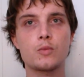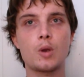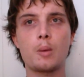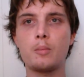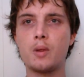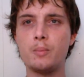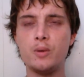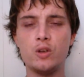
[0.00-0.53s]

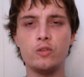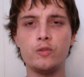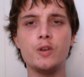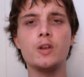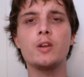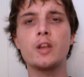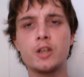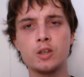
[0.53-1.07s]
Maybe you feel
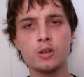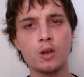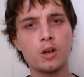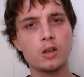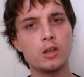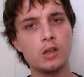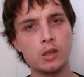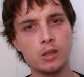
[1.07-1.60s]
like you're not
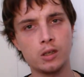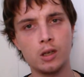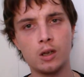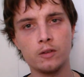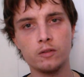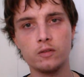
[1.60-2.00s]
good enough.